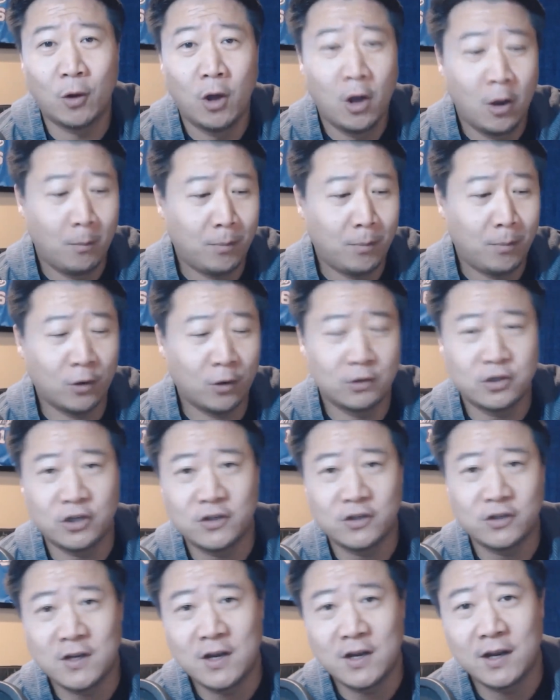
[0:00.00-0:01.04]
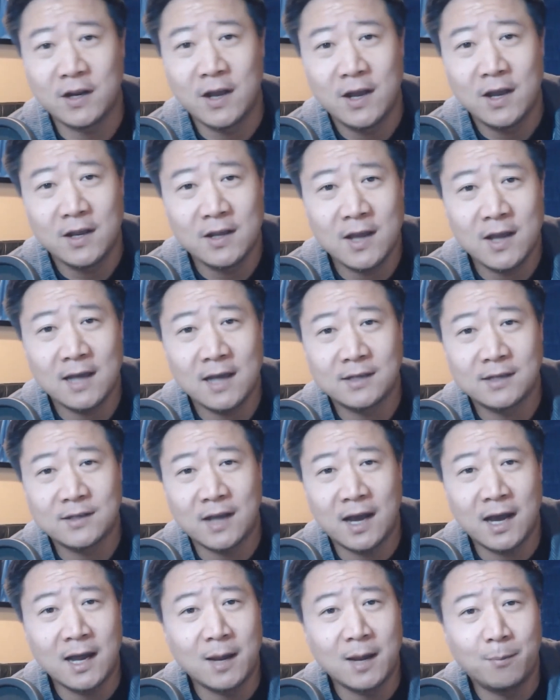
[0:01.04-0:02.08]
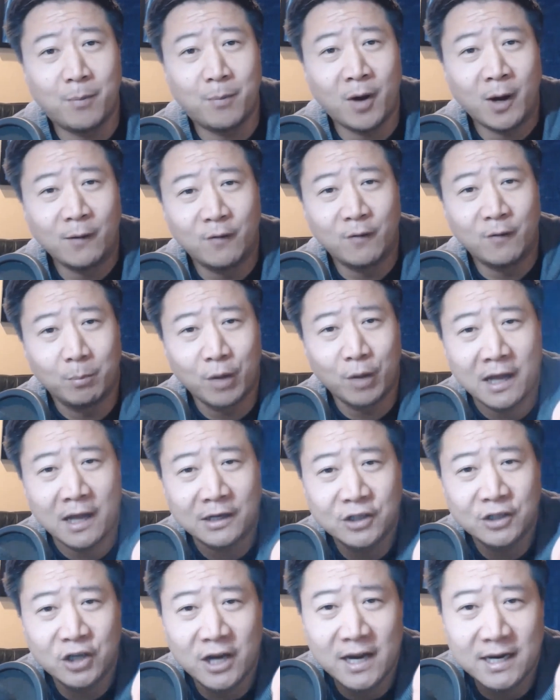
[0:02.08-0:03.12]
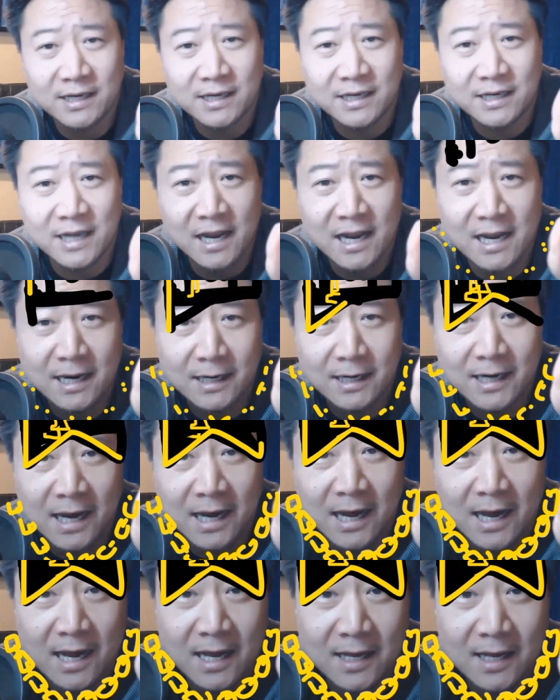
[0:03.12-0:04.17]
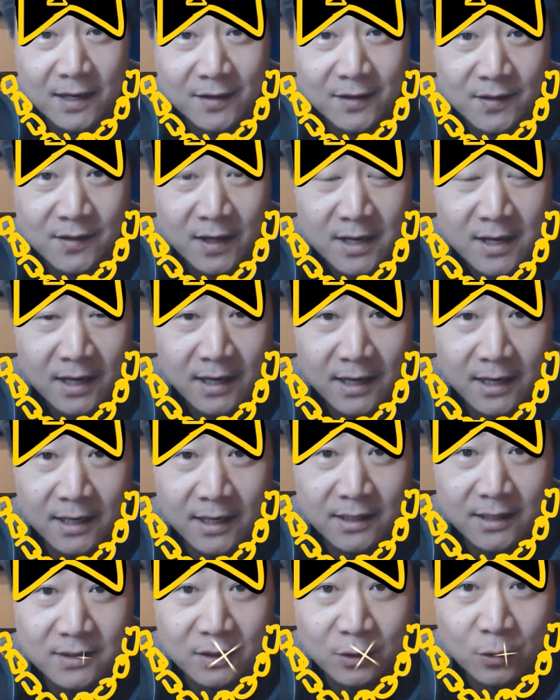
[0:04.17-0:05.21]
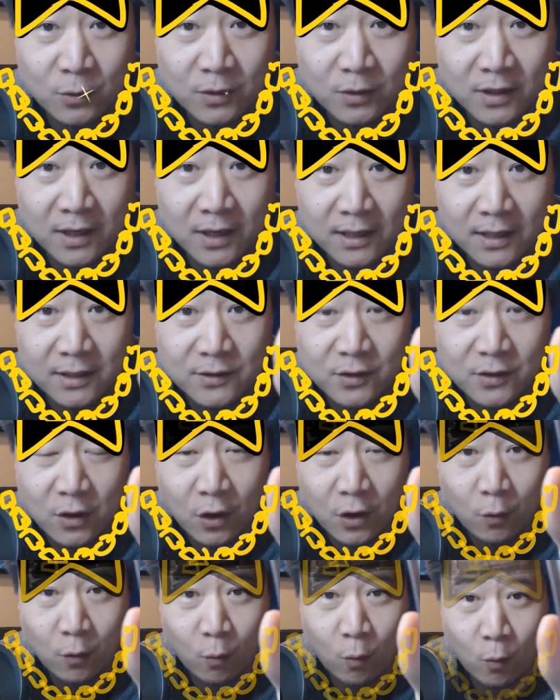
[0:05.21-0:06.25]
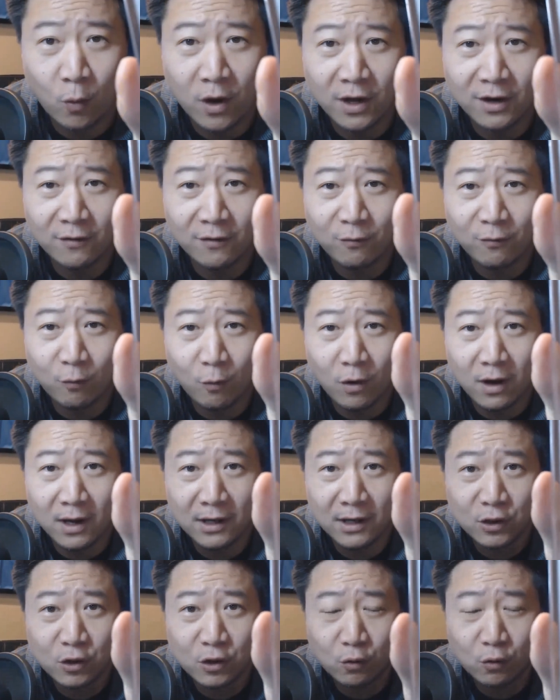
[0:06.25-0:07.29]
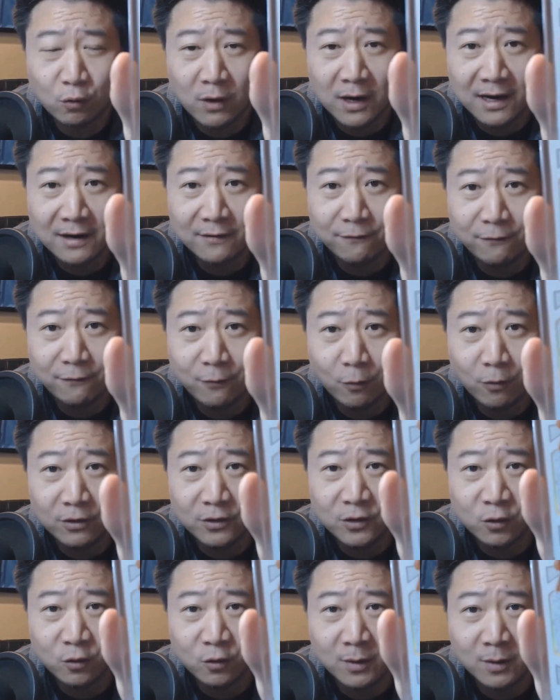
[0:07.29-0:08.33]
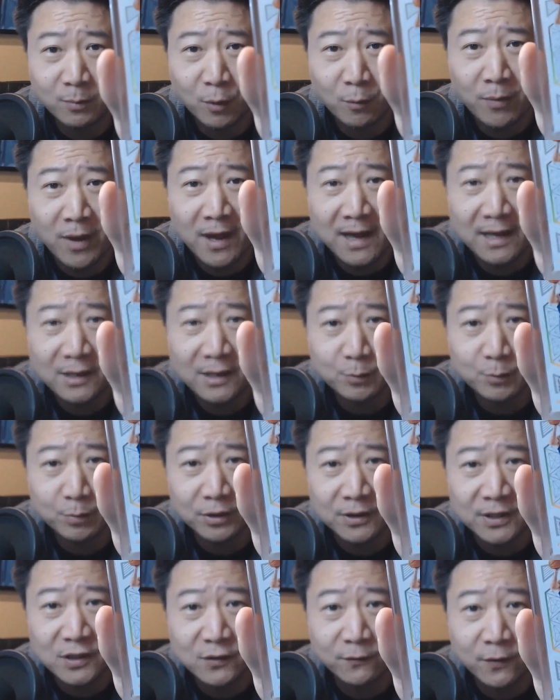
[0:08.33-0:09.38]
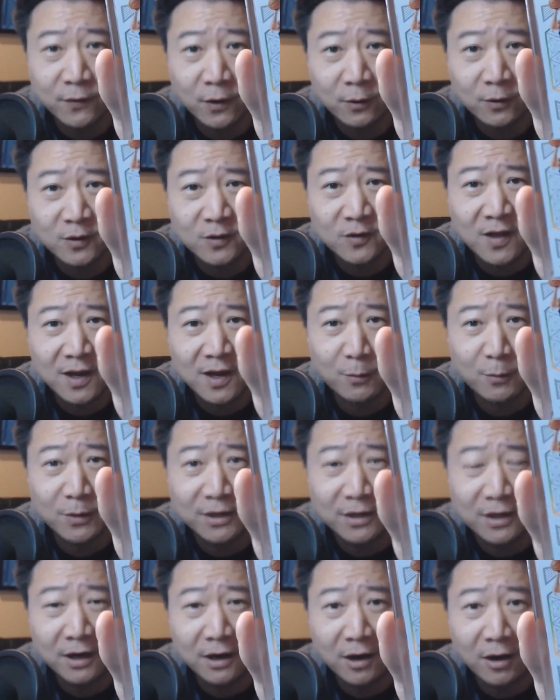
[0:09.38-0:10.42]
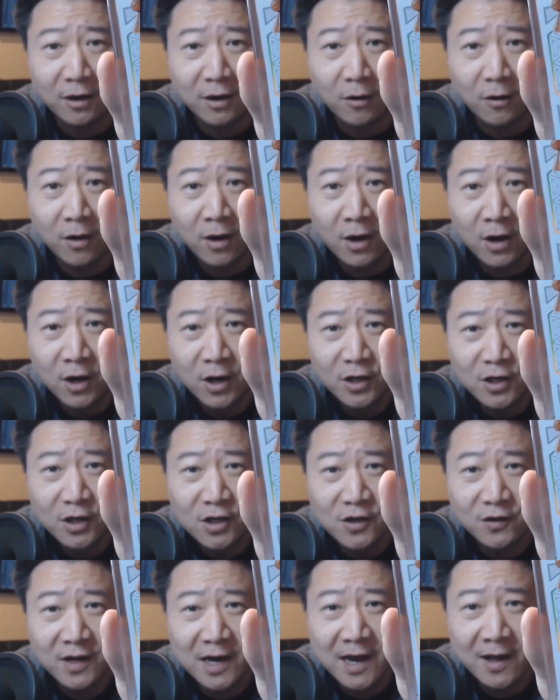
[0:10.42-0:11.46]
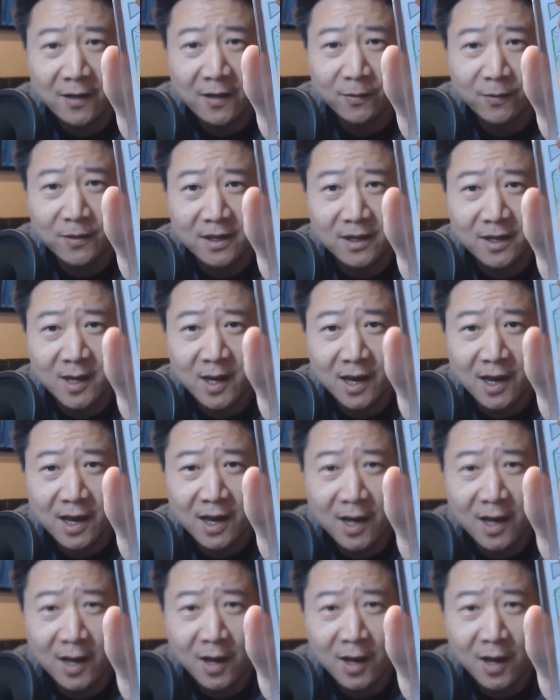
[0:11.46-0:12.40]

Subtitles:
purchasing. Yes, I am part of the blockchain gang, guys. It is Luka's 1-of-1 Triforce triple patch. Please focus. There we go. You got the